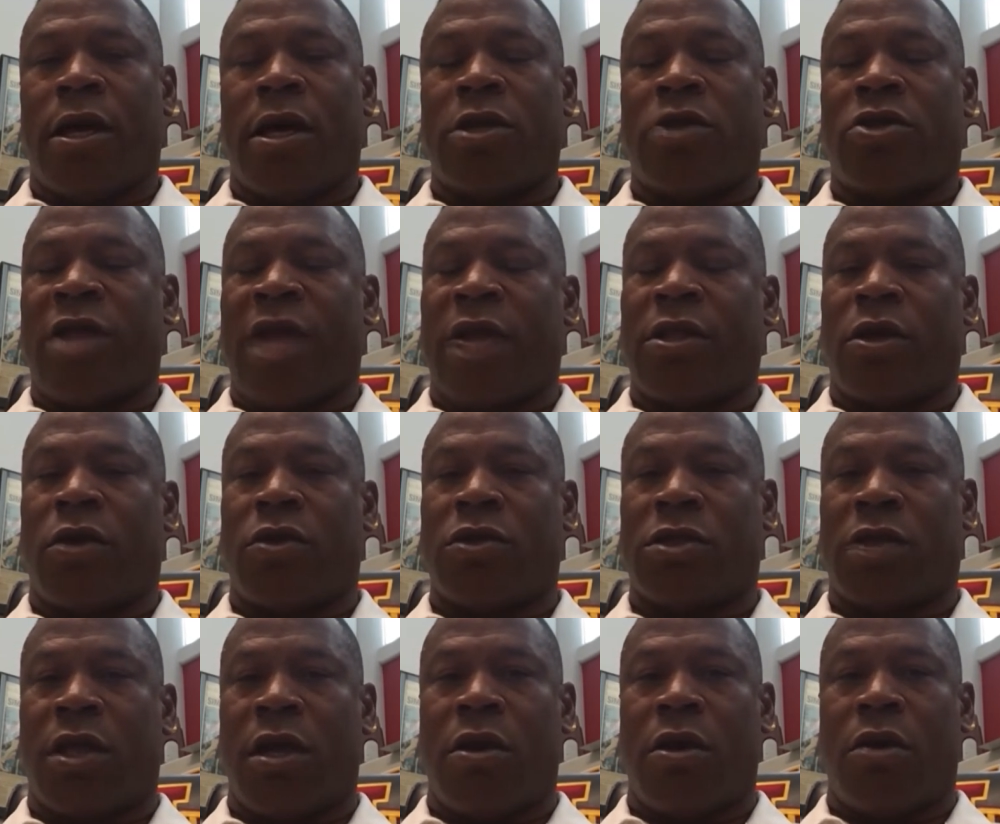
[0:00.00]
His technical
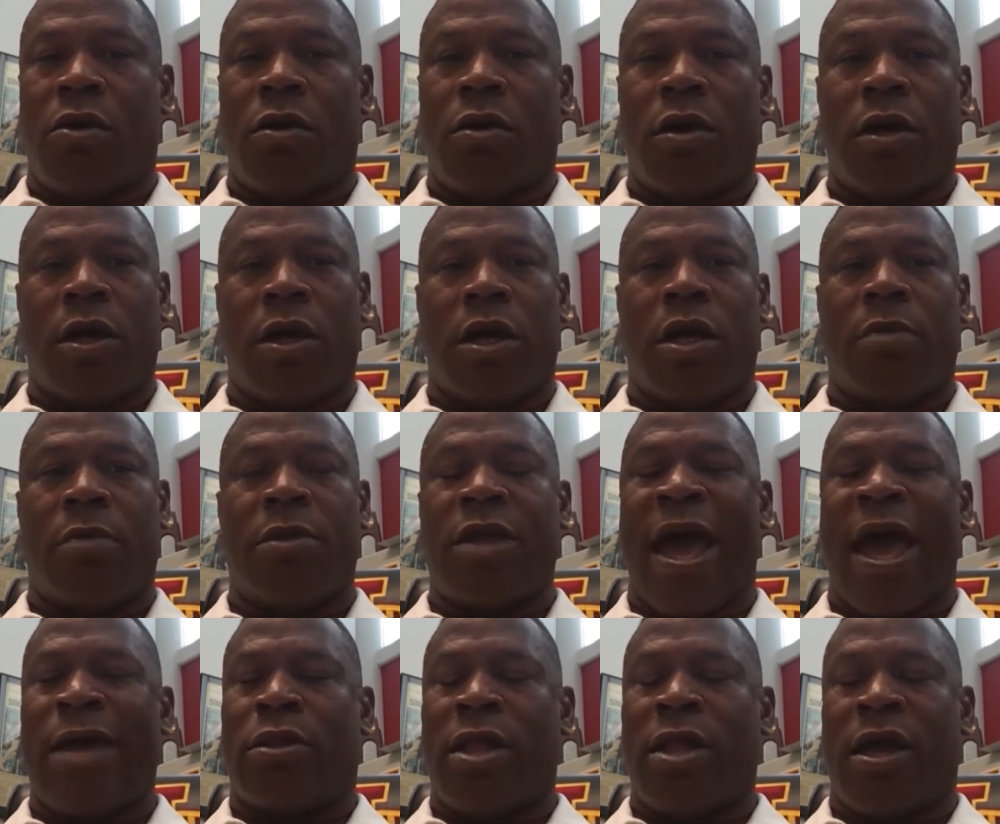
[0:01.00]
skill, his
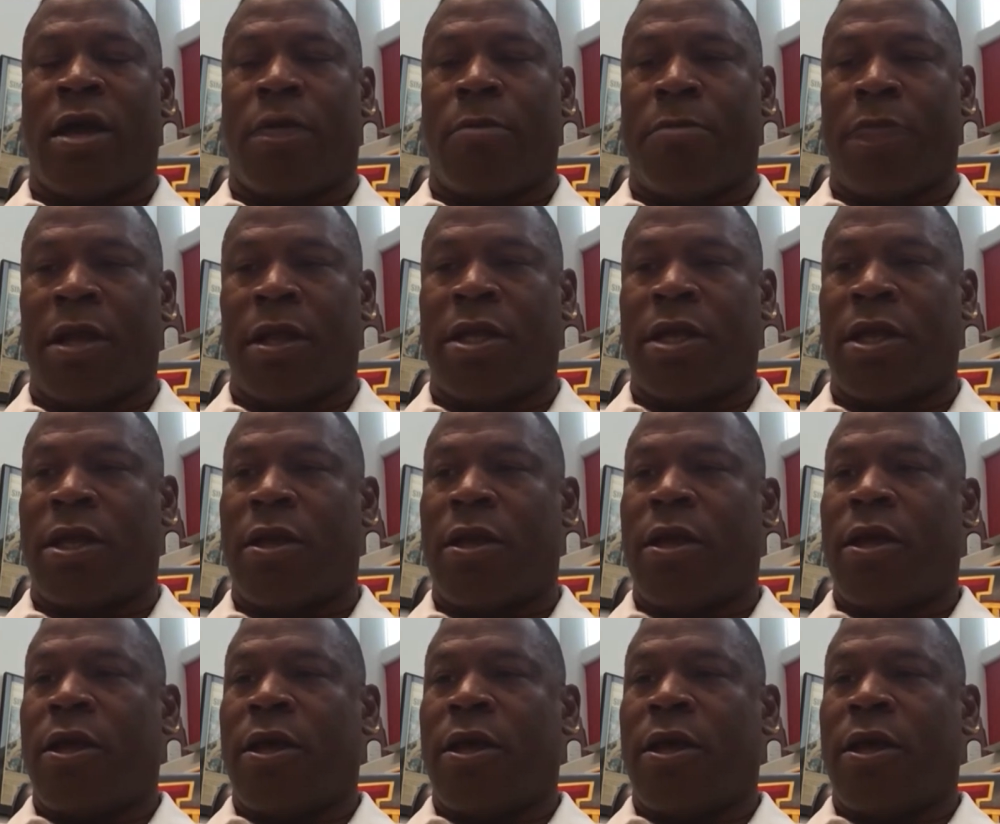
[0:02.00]
athletic ability,